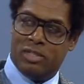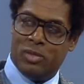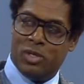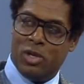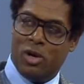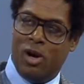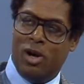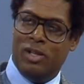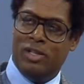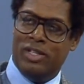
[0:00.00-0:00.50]
with
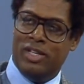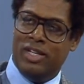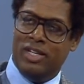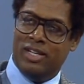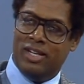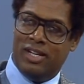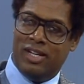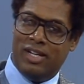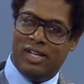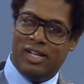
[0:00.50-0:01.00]
all
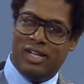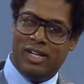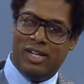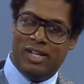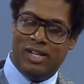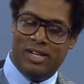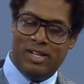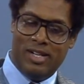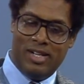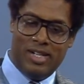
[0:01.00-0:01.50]

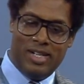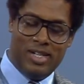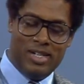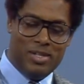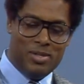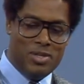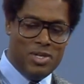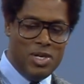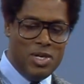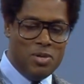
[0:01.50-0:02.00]

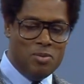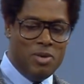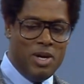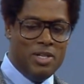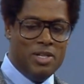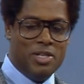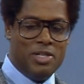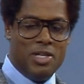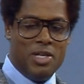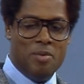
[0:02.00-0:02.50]
the way
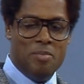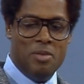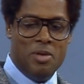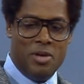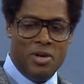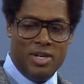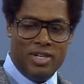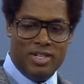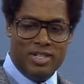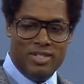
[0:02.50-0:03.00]
that the
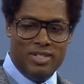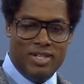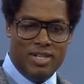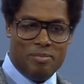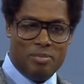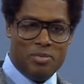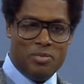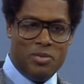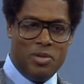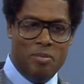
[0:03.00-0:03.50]
American
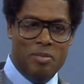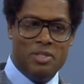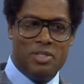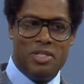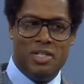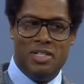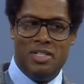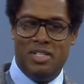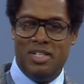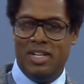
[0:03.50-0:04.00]
performance
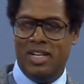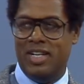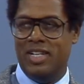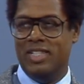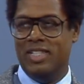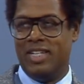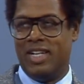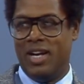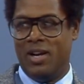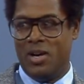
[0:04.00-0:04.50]
in
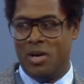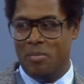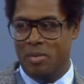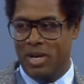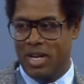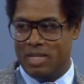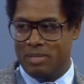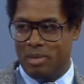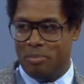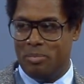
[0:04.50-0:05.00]
the
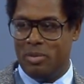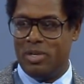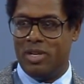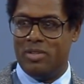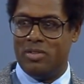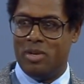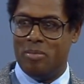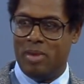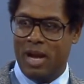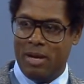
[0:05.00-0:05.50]
Caribbean has been put
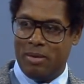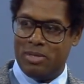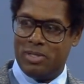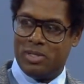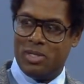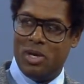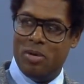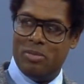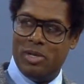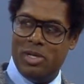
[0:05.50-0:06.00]
under a
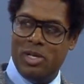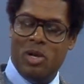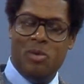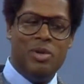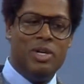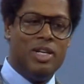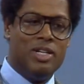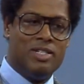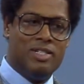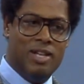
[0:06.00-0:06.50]
microscope, that no
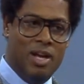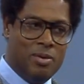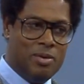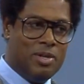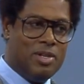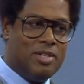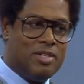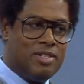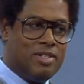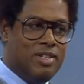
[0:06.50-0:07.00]
one has
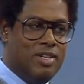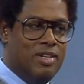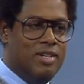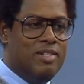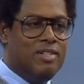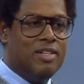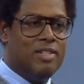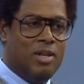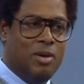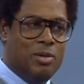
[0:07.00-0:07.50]
noticed
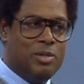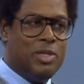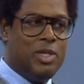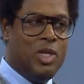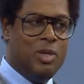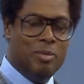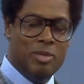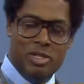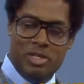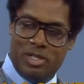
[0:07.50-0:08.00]
that those
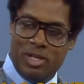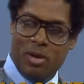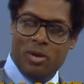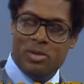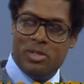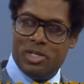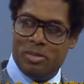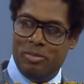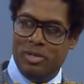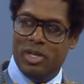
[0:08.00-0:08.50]
Cuban
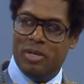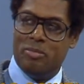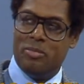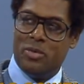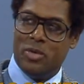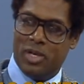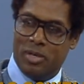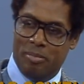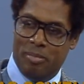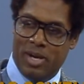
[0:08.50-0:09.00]
soldiers being
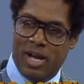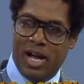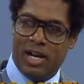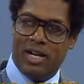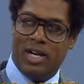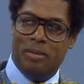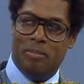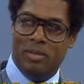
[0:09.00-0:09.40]
brought back are